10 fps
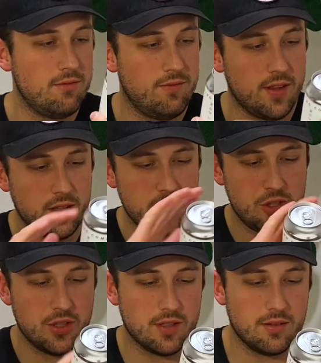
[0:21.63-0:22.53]

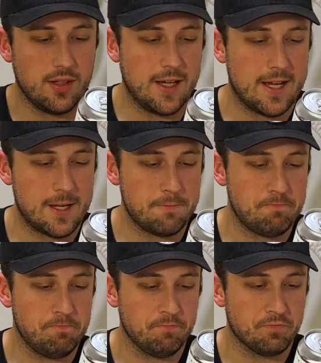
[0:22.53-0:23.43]
village. I
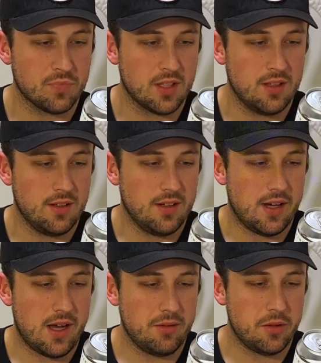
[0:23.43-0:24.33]

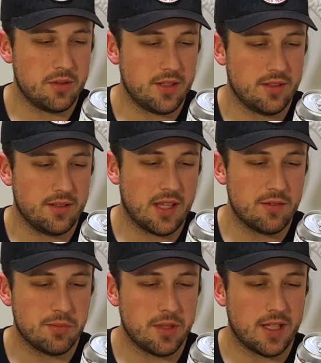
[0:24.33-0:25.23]
don't know. It
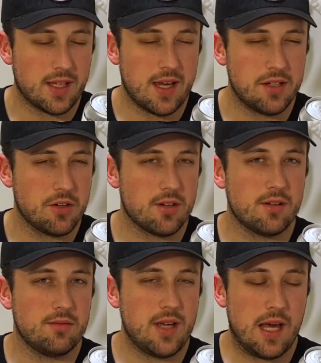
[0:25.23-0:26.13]
gives me like
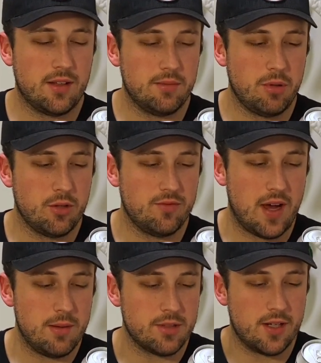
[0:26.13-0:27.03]
Edgar Allan Poe
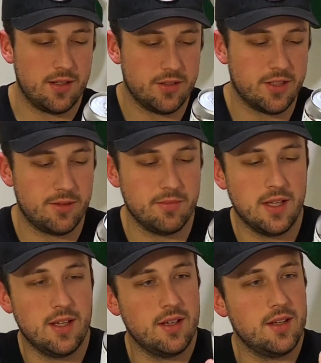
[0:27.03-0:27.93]
vibes on it. So
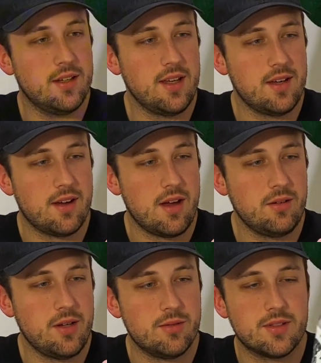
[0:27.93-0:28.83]
yeah, I don't
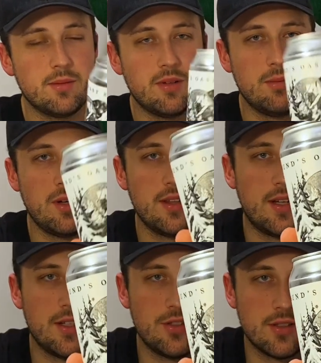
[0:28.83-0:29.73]
know. Something about that.
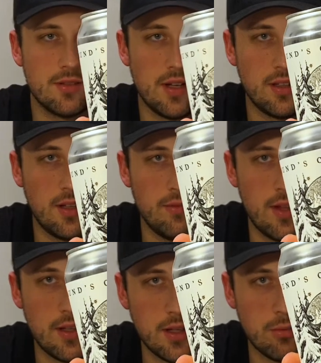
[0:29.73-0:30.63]
I love
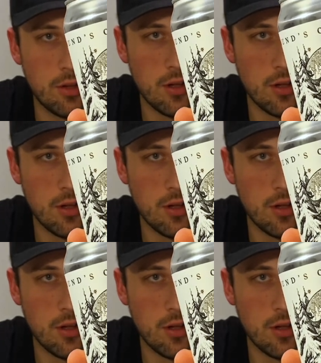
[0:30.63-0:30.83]
that label